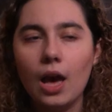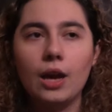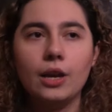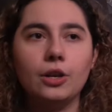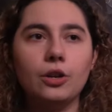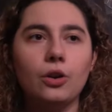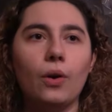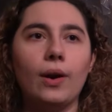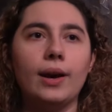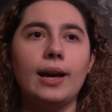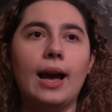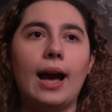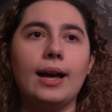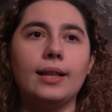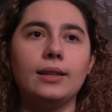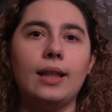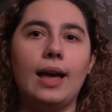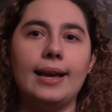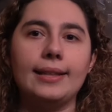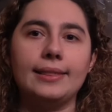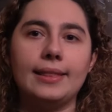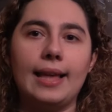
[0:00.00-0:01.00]
You know, I
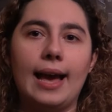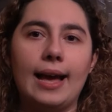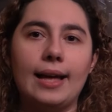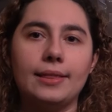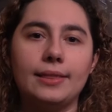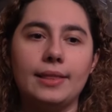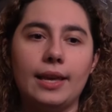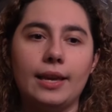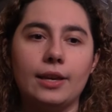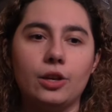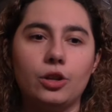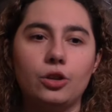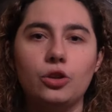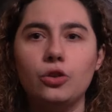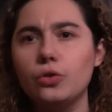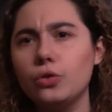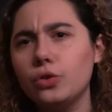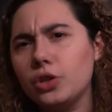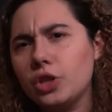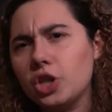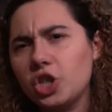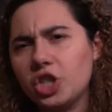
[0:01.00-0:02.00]
like that they could
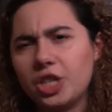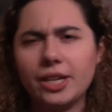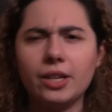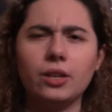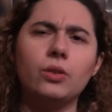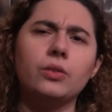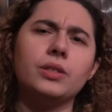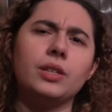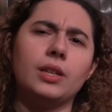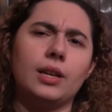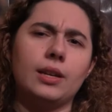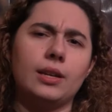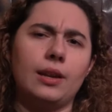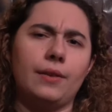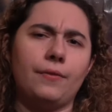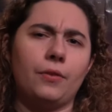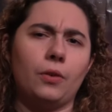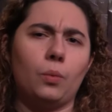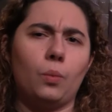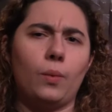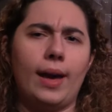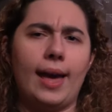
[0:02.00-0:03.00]
use the shield in a
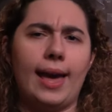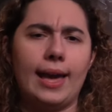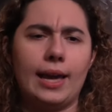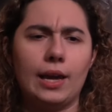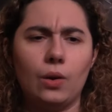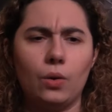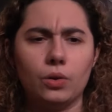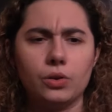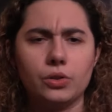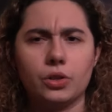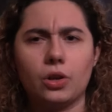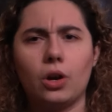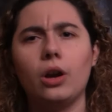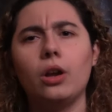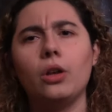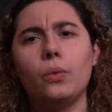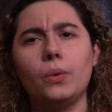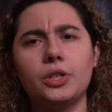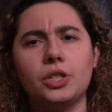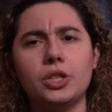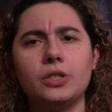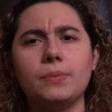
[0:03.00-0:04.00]
different way, or
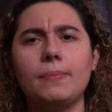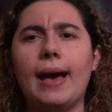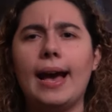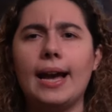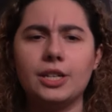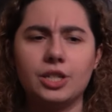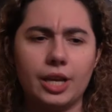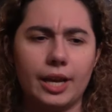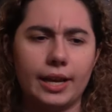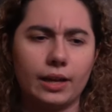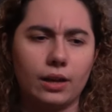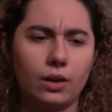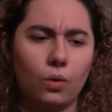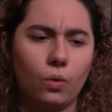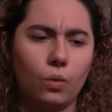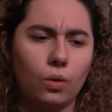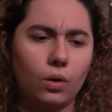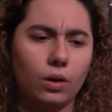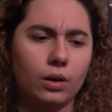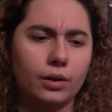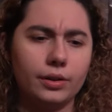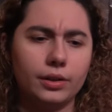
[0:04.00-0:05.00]
Scarlet Witch's magic,
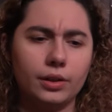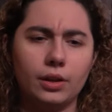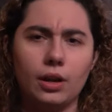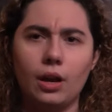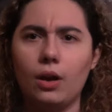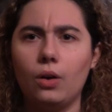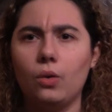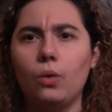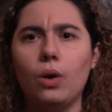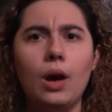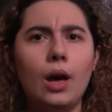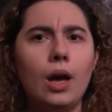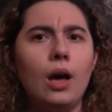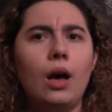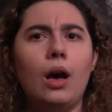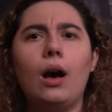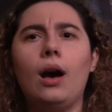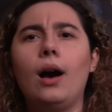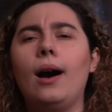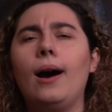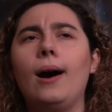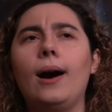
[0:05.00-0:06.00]
or, you know,
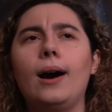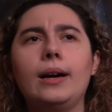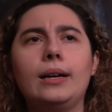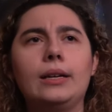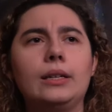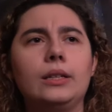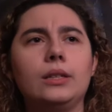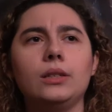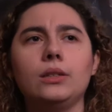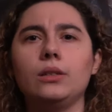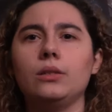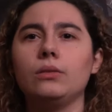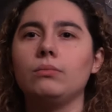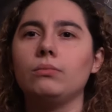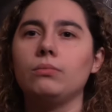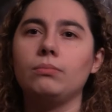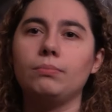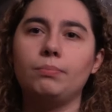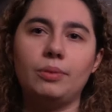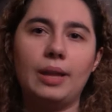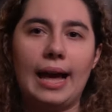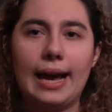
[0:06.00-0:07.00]

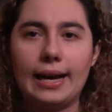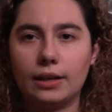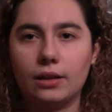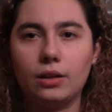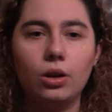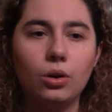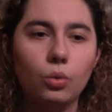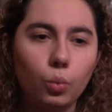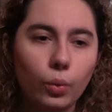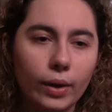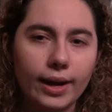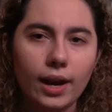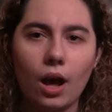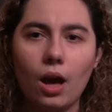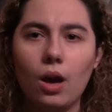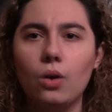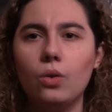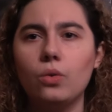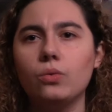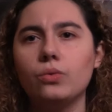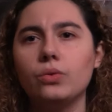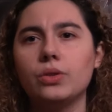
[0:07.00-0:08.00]
Black
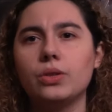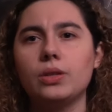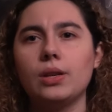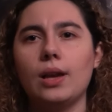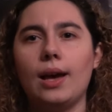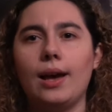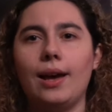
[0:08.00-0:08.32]
Widow's